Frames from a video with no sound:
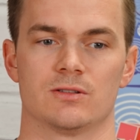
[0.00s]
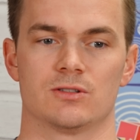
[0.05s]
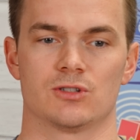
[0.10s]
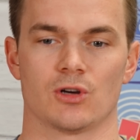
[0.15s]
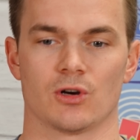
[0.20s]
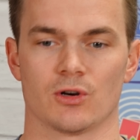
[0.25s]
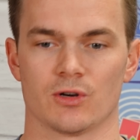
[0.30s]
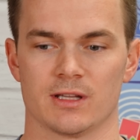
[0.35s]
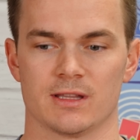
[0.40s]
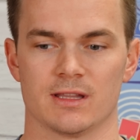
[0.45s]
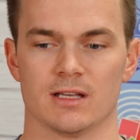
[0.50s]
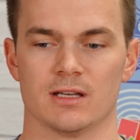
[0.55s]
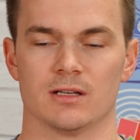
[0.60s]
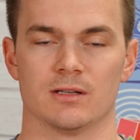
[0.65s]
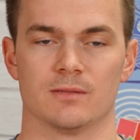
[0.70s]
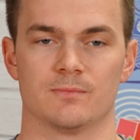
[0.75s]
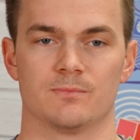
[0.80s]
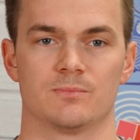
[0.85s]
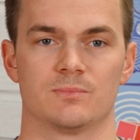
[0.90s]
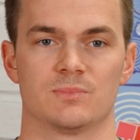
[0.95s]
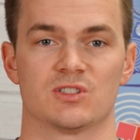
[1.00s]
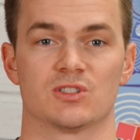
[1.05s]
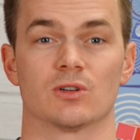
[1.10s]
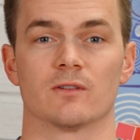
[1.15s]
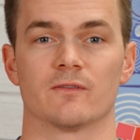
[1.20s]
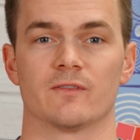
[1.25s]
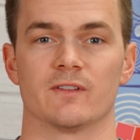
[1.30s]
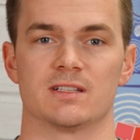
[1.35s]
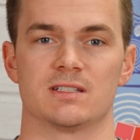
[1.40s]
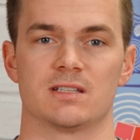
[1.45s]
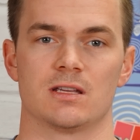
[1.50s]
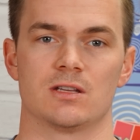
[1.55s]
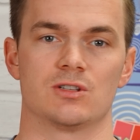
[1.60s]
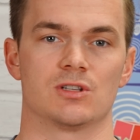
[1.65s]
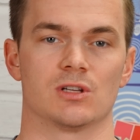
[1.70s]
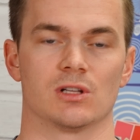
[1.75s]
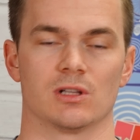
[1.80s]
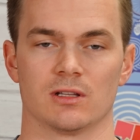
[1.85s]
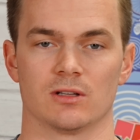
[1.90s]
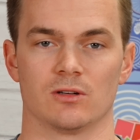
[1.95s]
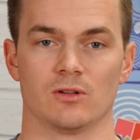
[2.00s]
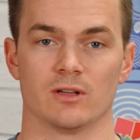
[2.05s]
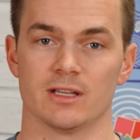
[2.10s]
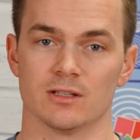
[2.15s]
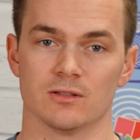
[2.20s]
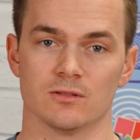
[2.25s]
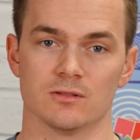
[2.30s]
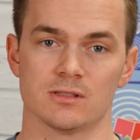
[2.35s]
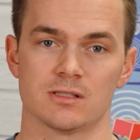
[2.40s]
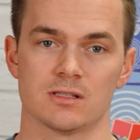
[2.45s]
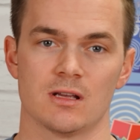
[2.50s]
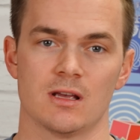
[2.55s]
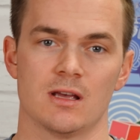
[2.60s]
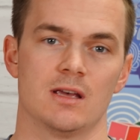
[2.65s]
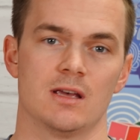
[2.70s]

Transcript: turning the surface into little hills.